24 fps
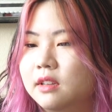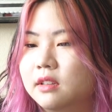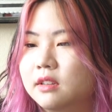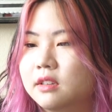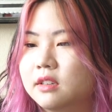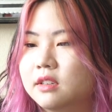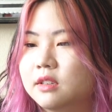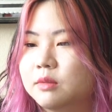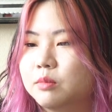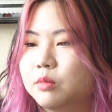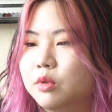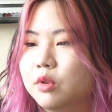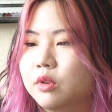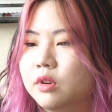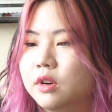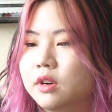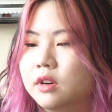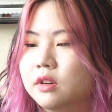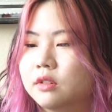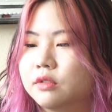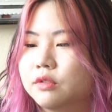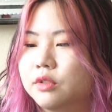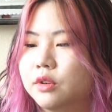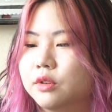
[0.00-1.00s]
There's
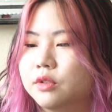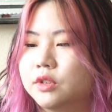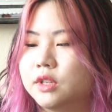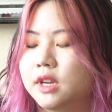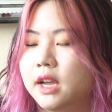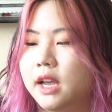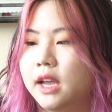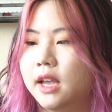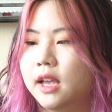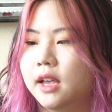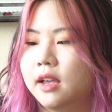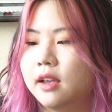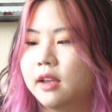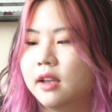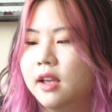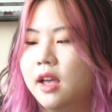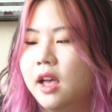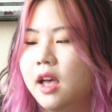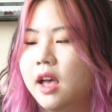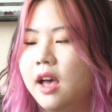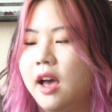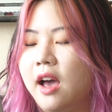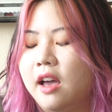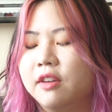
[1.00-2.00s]
more crochet.
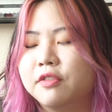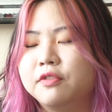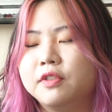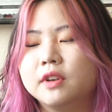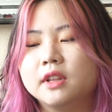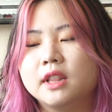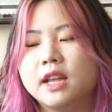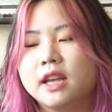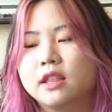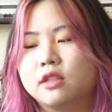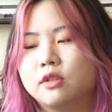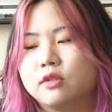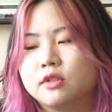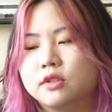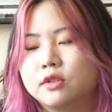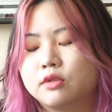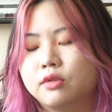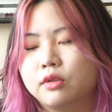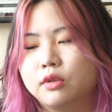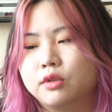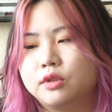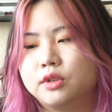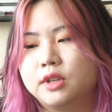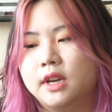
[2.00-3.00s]
I feel like those
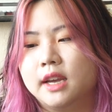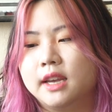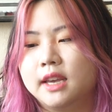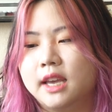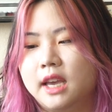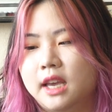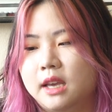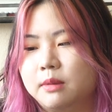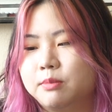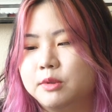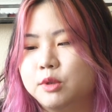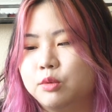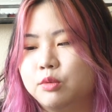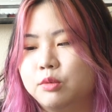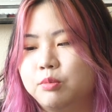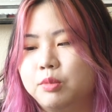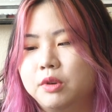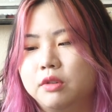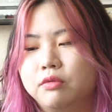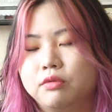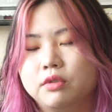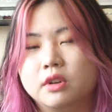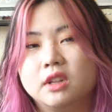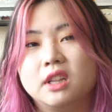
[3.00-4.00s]
crochet capes would
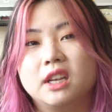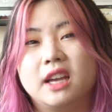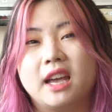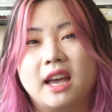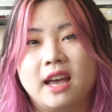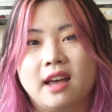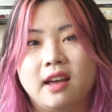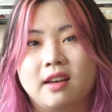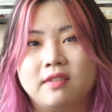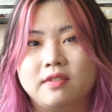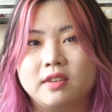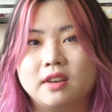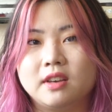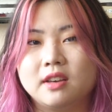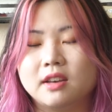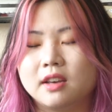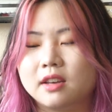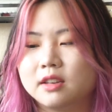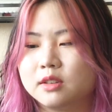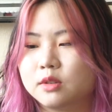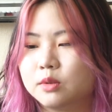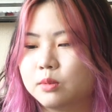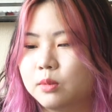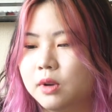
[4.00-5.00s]
be really heavy
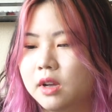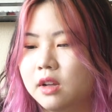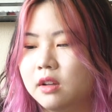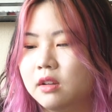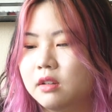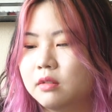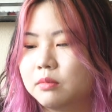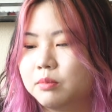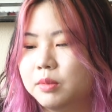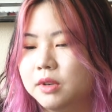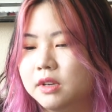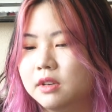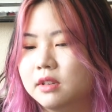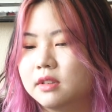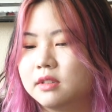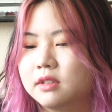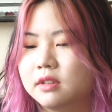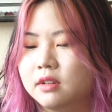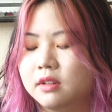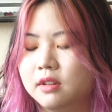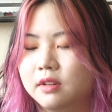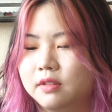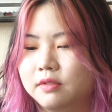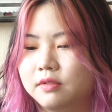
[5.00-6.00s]
as well
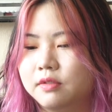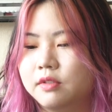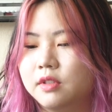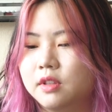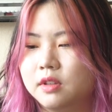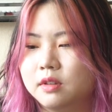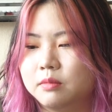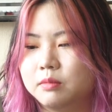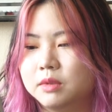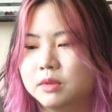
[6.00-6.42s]
because of the